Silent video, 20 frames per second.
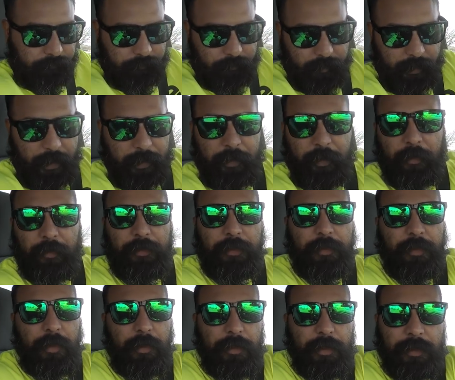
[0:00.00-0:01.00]
That
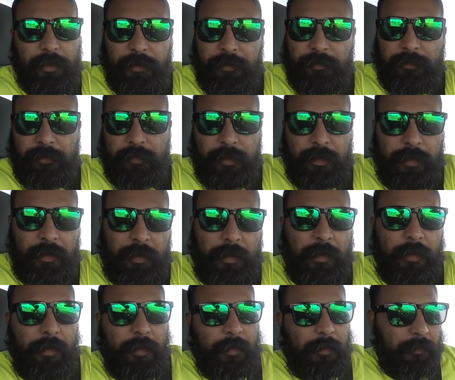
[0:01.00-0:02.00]
Coca-Cola
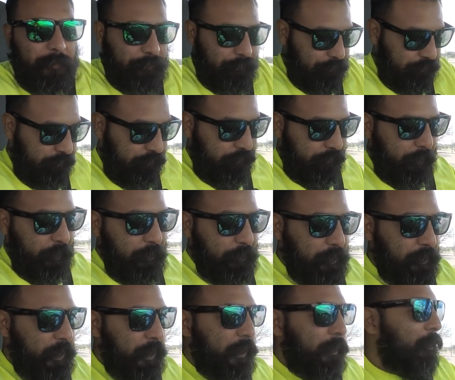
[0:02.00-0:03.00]
goes down